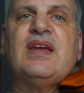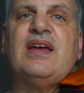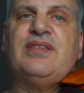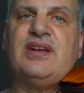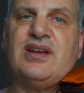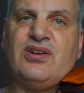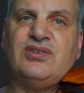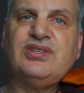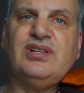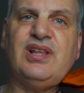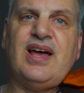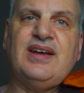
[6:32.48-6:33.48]
And then I go to
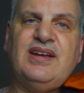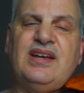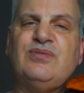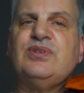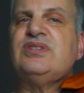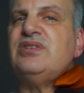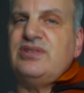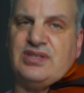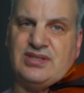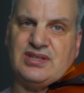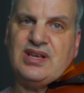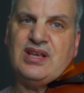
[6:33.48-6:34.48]
line 8, which
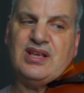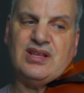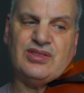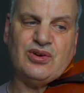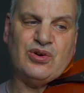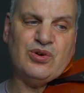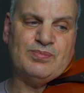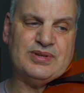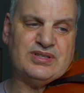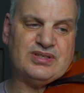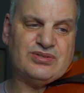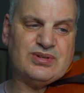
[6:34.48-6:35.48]
uses the open
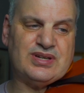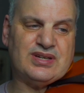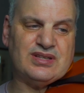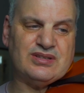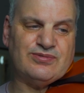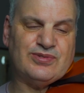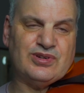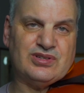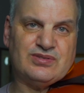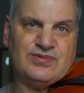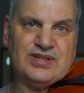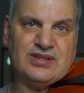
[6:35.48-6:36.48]
string and the
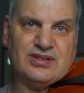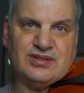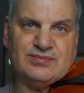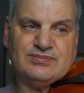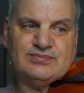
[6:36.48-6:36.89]
1st finger.